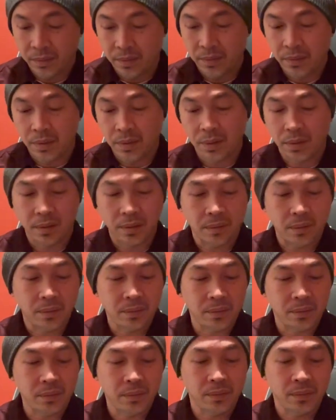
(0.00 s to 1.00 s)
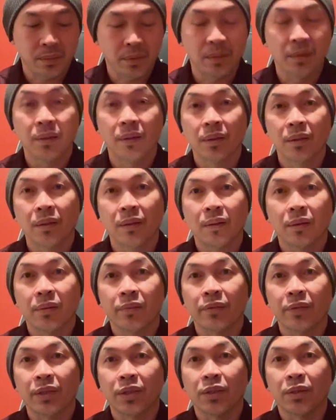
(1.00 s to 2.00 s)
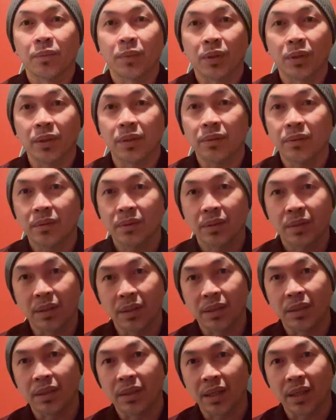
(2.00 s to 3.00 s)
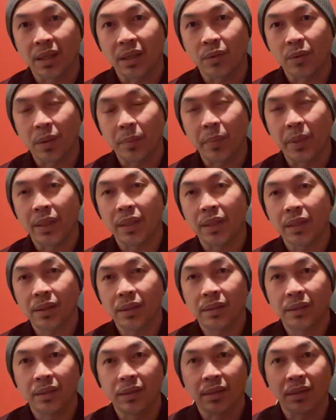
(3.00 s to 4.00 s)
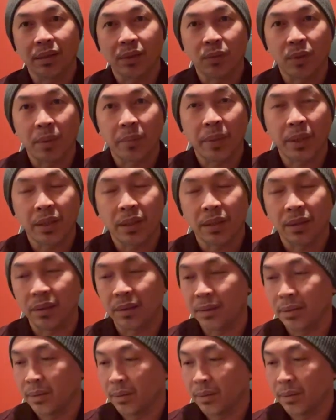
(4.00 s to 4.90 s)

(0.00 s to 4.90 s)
So, first of all, this is not a wah pedal. This is a wah pedal.